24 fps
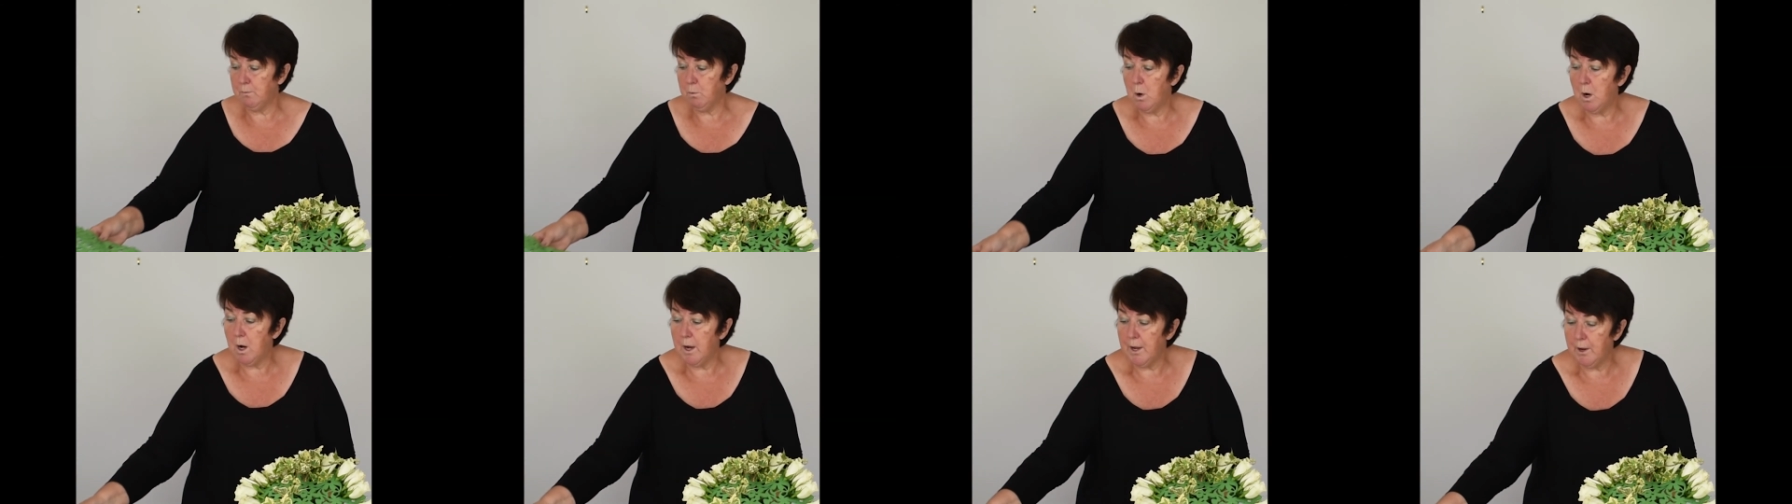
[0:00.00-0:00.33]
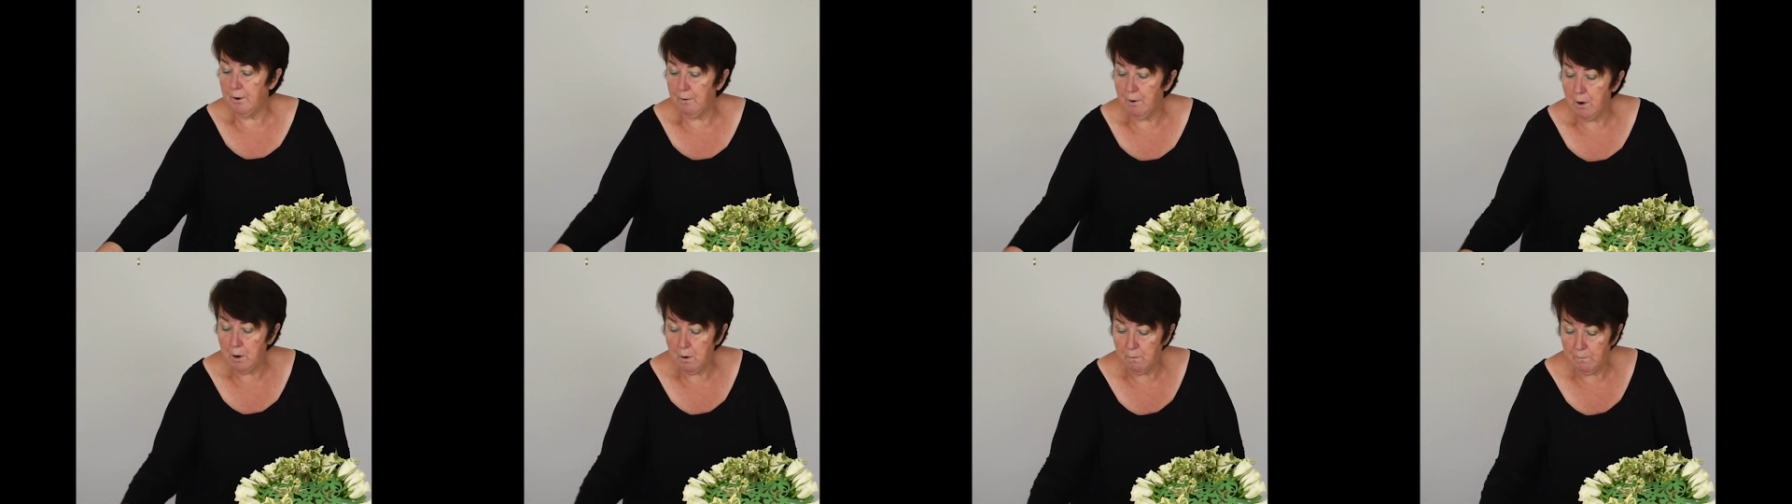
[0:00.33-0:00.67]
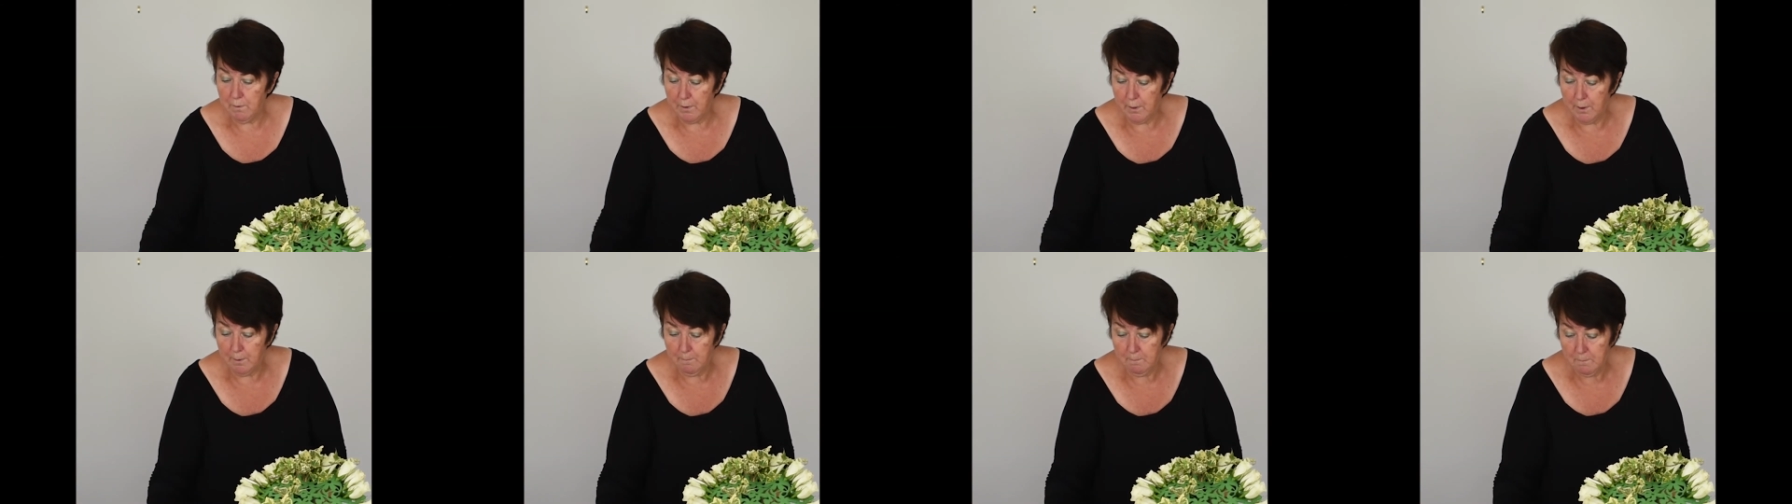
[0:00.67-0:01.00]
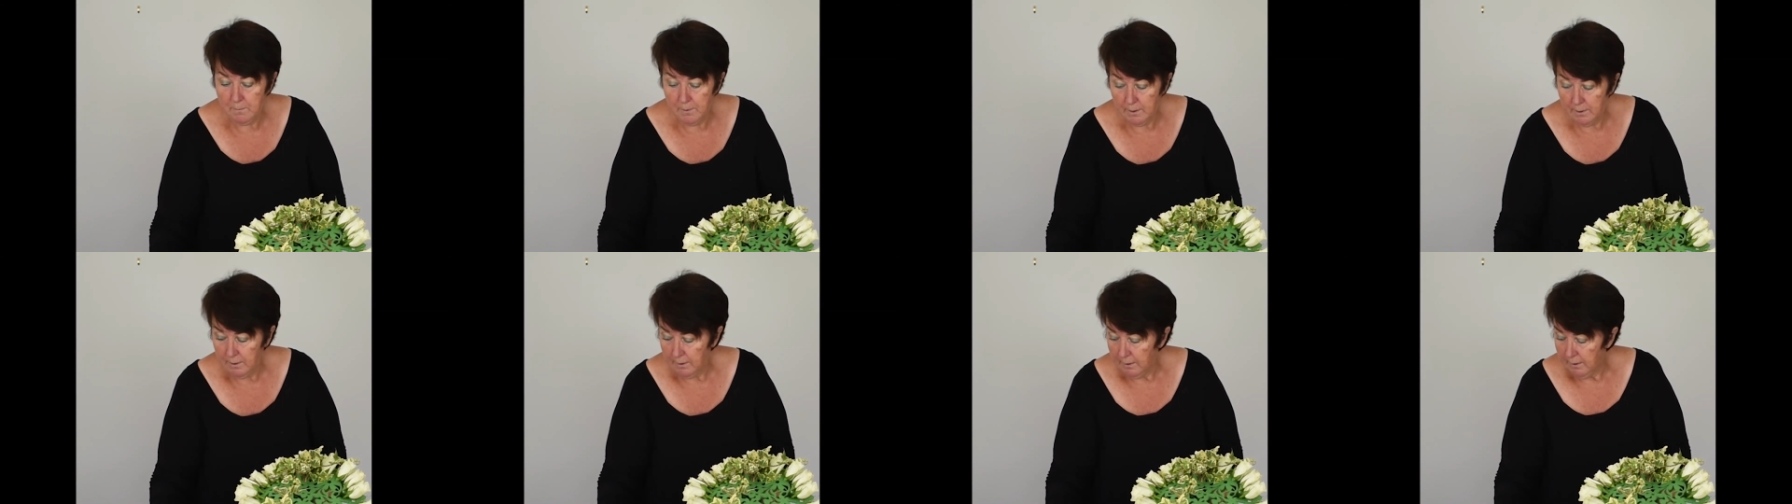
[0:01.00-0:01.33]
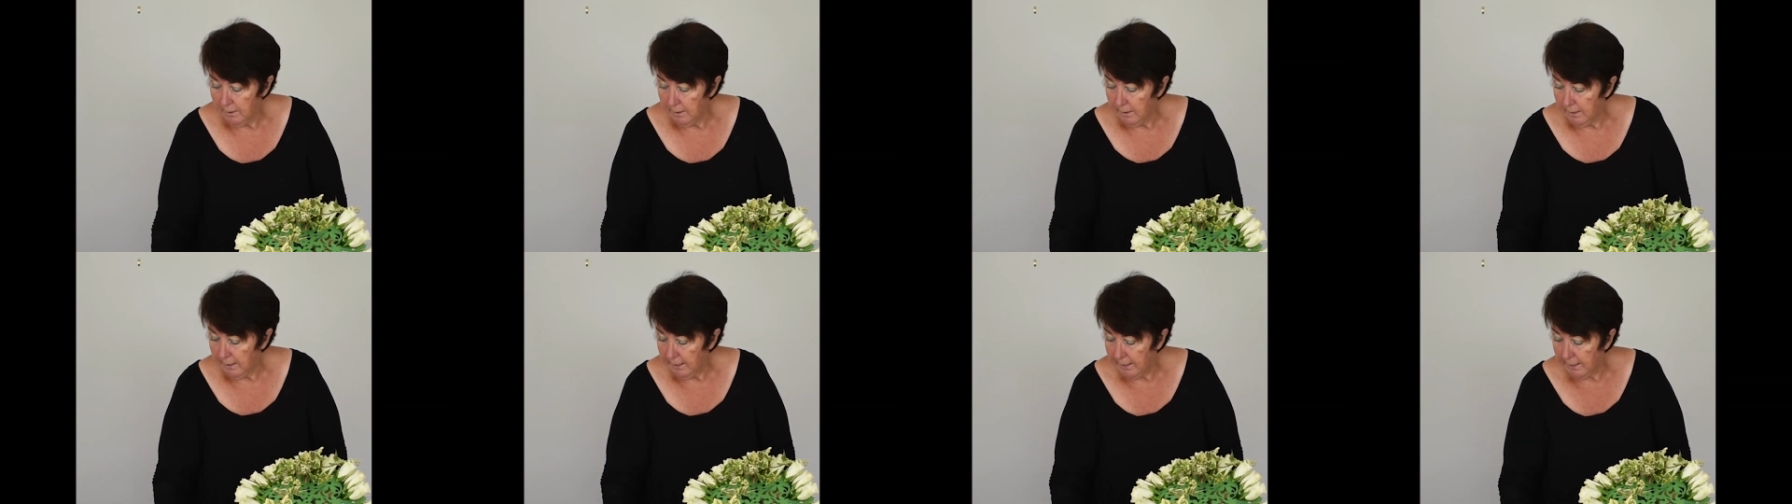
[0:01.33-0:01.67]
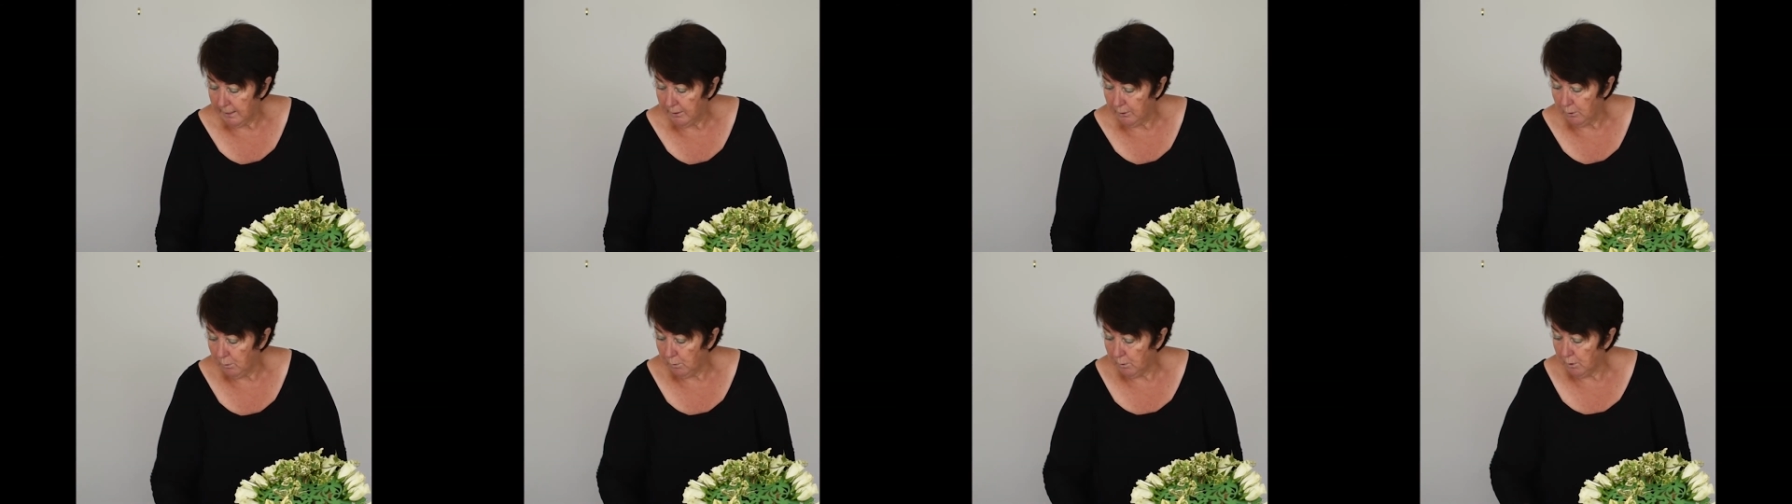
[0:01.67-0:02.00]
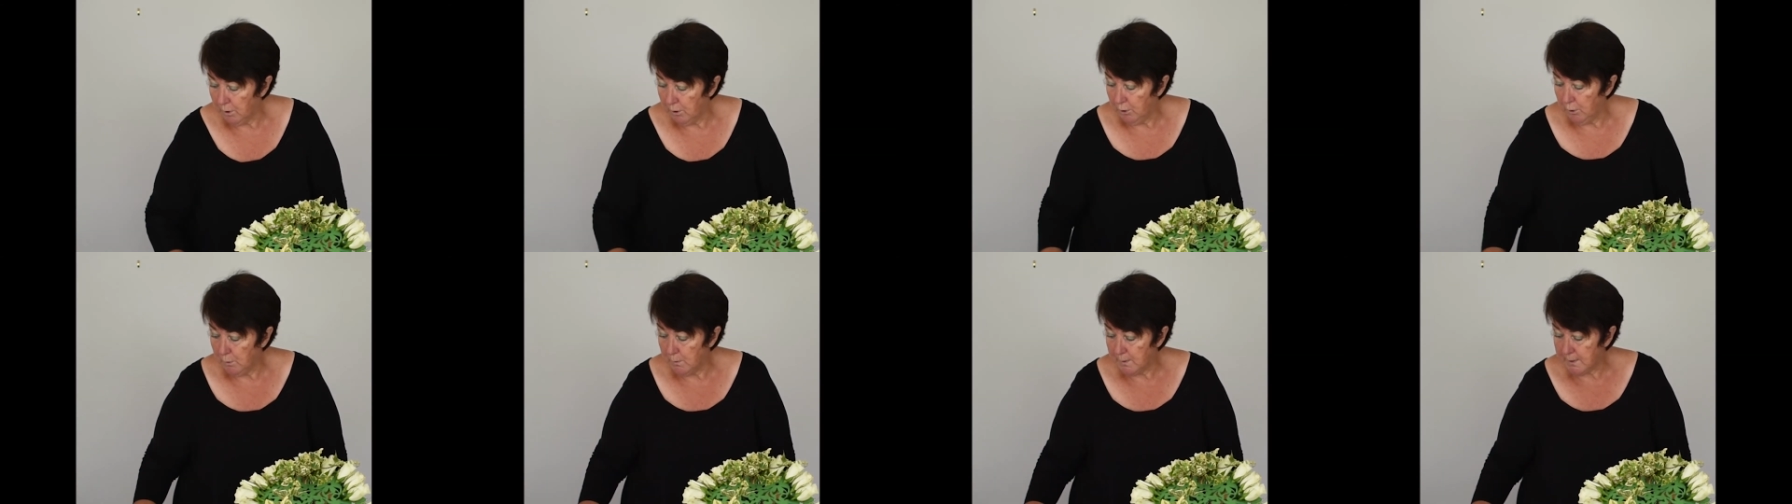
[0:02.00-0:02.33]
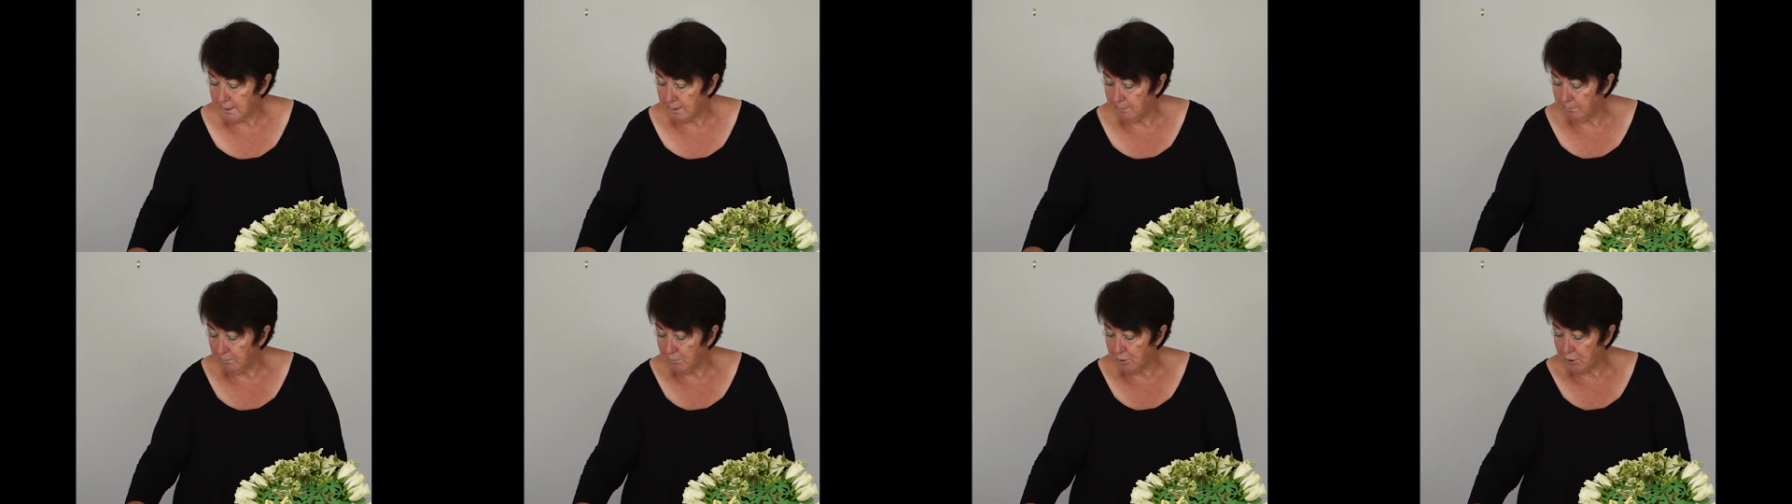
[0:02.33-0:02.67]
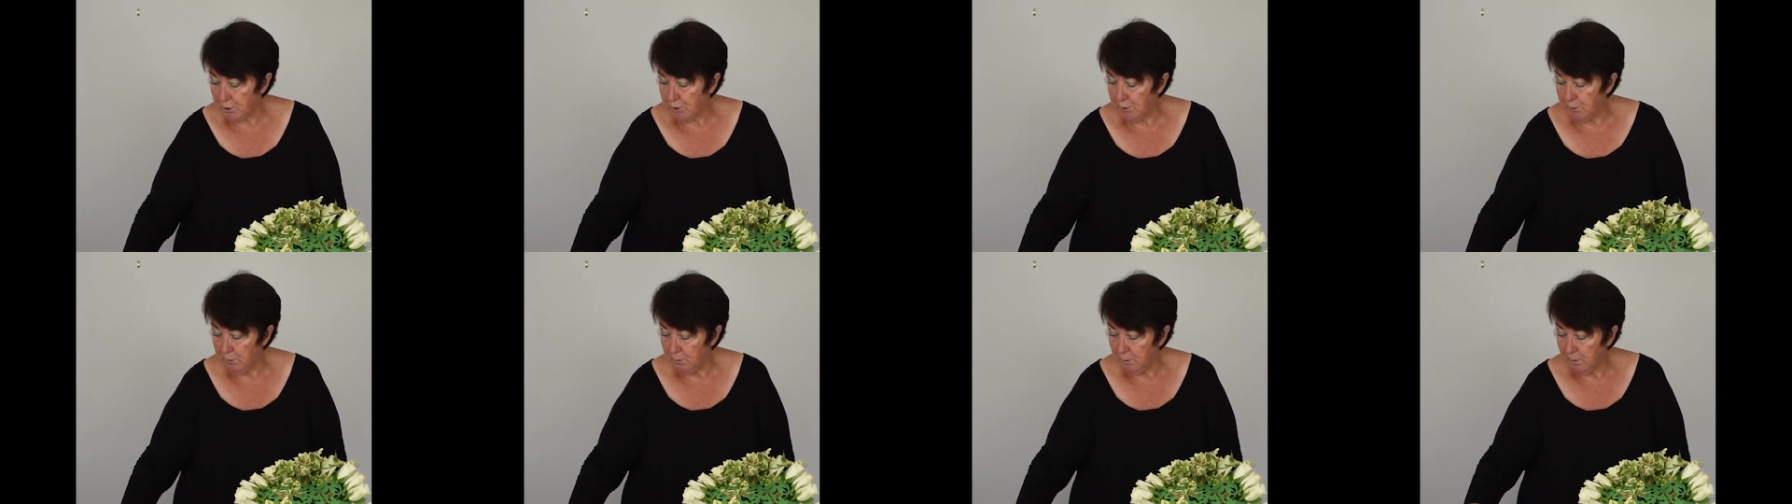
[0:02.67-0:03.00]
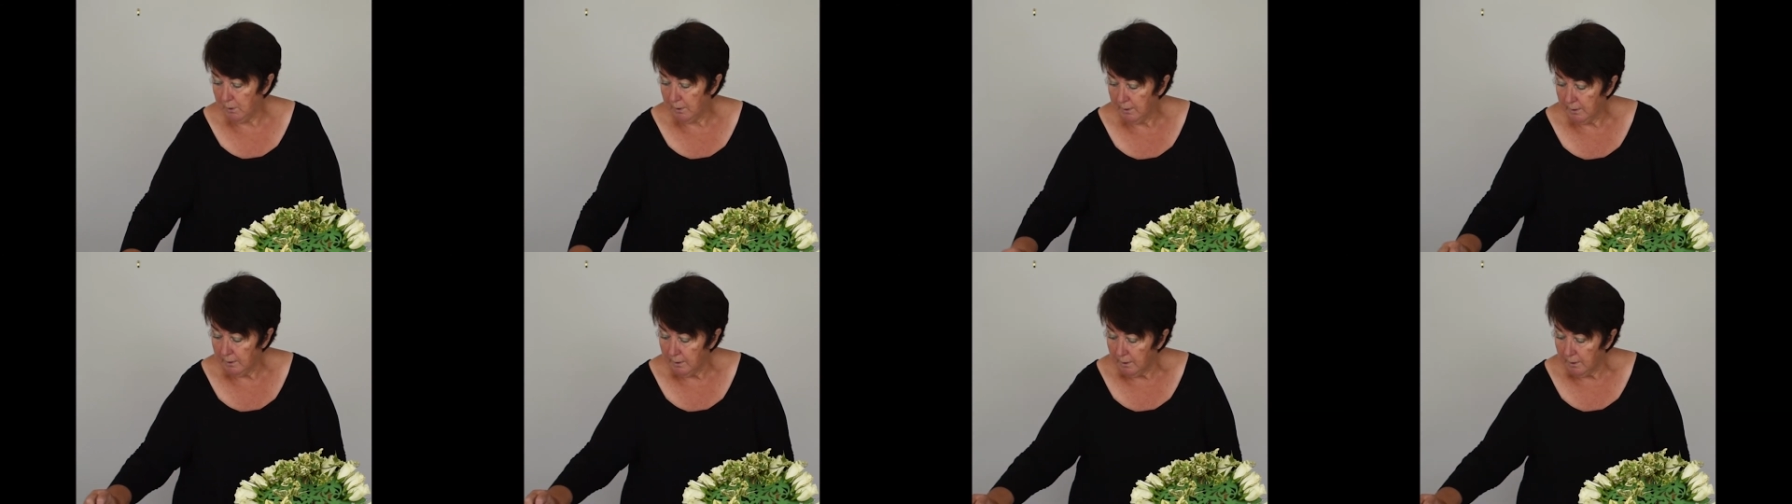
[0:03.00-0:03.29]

wire over them, and you can use them too.